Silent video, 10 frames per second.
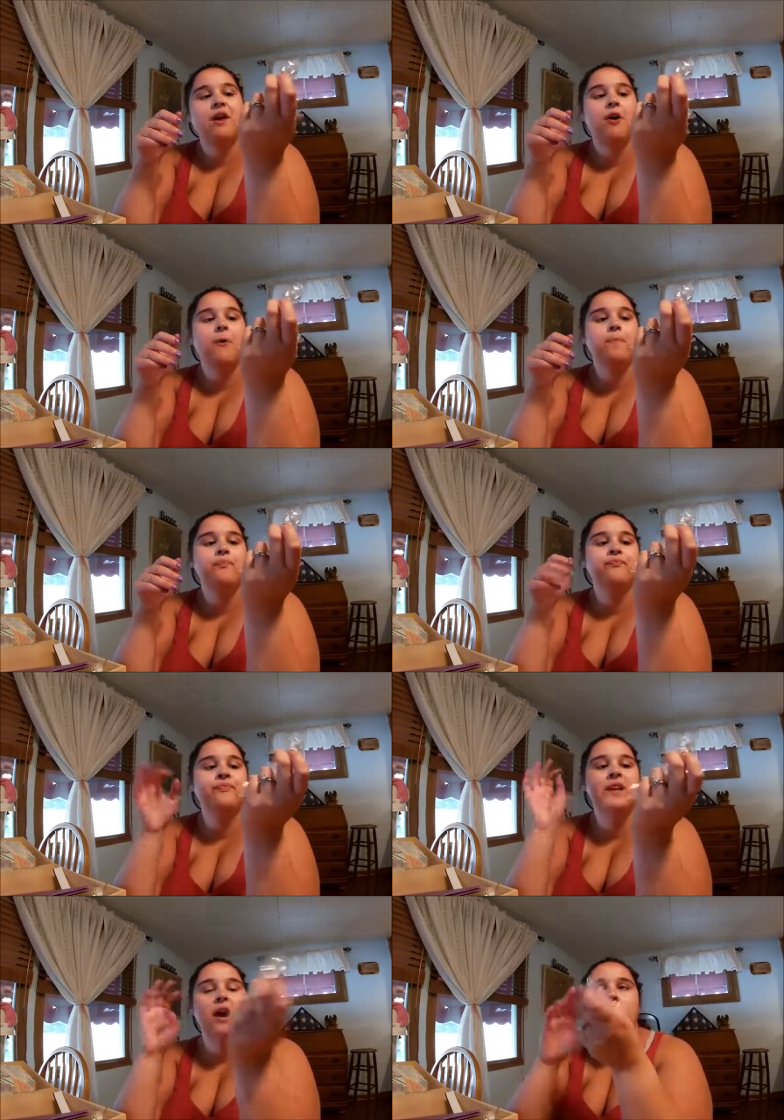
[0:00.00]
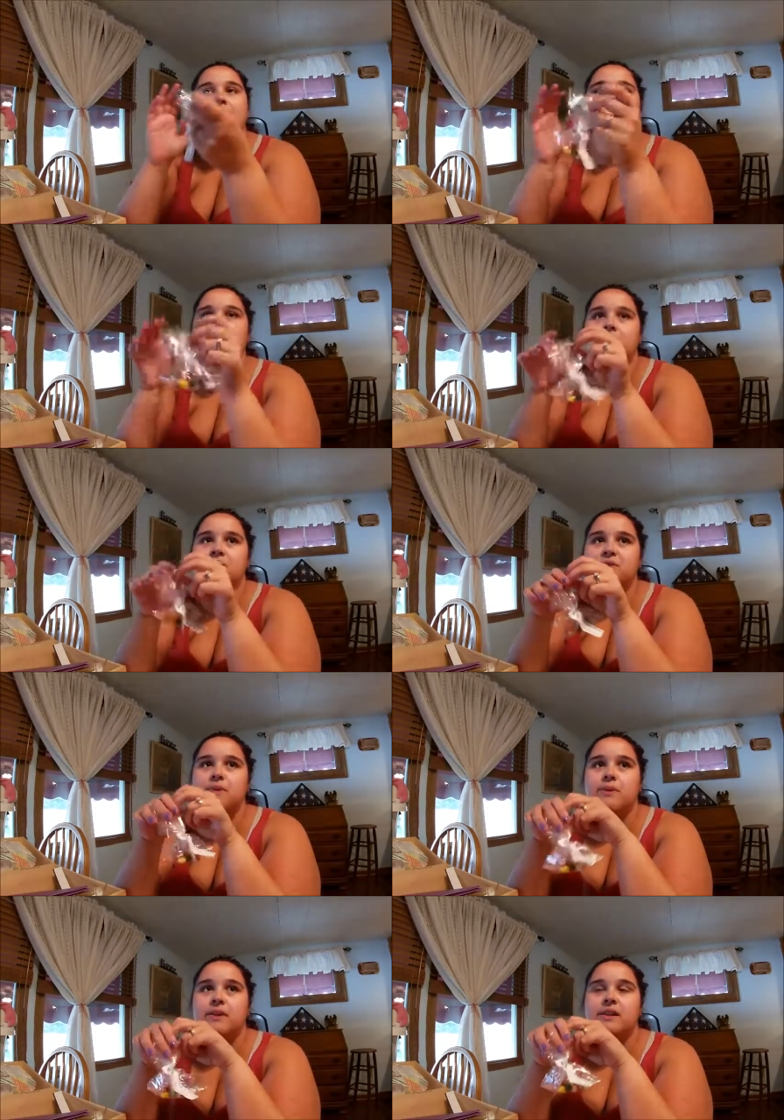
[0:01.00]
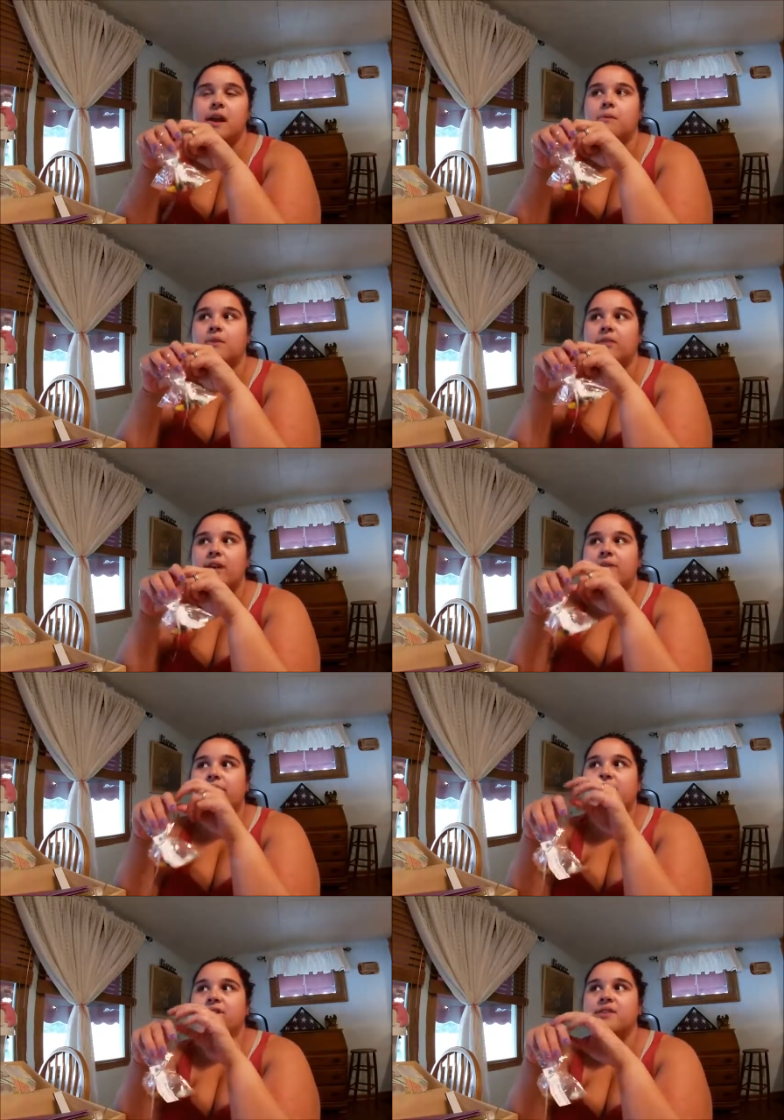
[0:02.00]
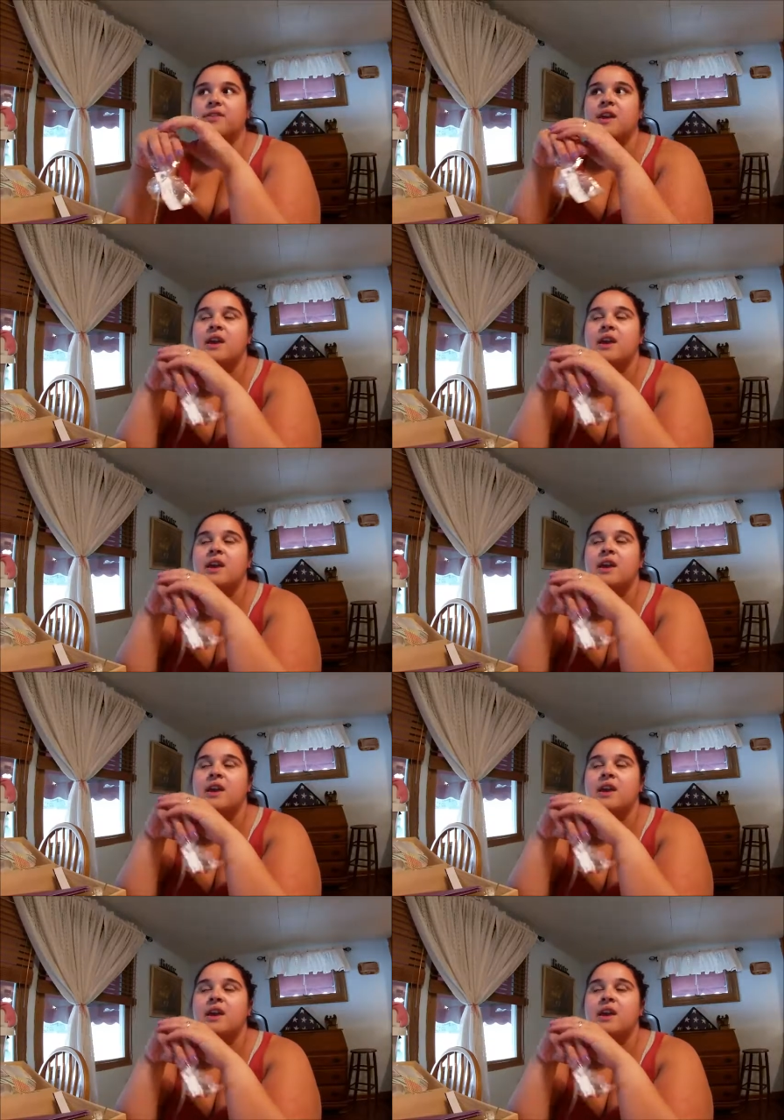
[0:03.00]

So the only thing I wish we would have done with the favors